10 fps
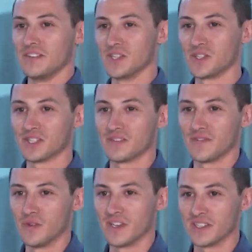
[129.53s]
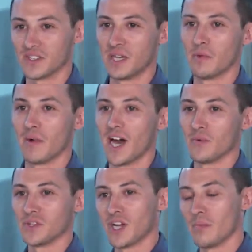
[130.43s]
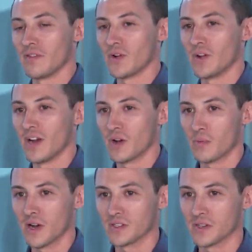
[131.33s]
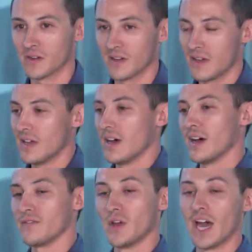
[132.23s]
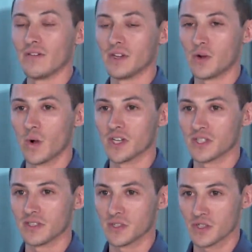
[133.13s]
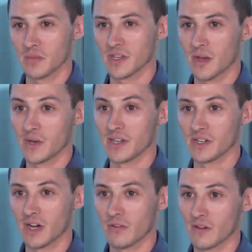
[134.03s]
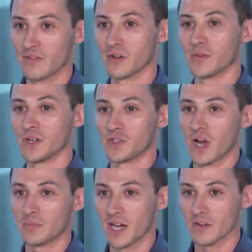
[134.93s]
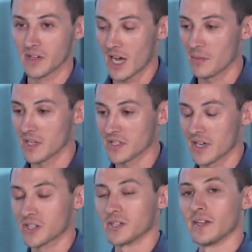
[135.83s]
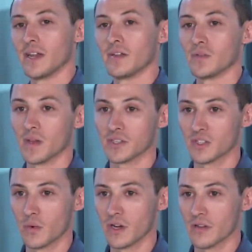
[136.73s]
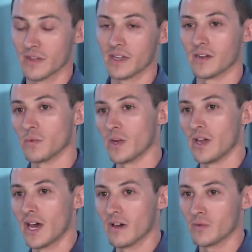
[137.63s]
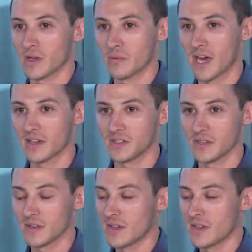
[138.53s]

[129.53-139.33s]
These are just a few things to keep in mind when shopping for an air compressor. If you have any questions or something that we didn't cover, feel free to drop down in the comments section and let us know what you're thinking, what you have. We'll get back to you.